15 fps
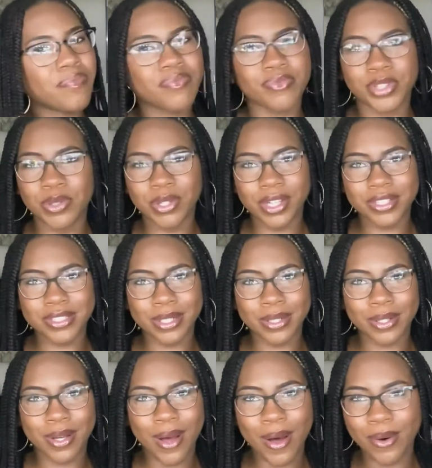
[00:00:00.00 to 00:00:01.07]
you good to
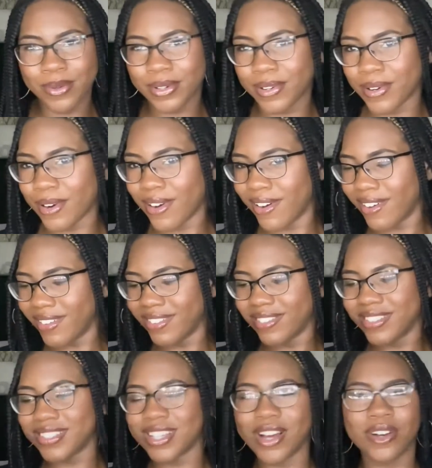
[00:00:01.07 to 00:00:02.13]
go, girl.
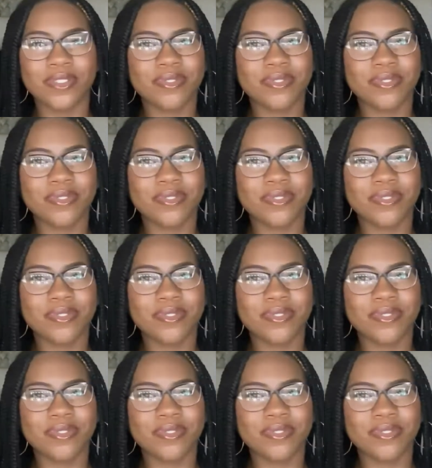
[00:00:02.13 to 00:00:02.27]
So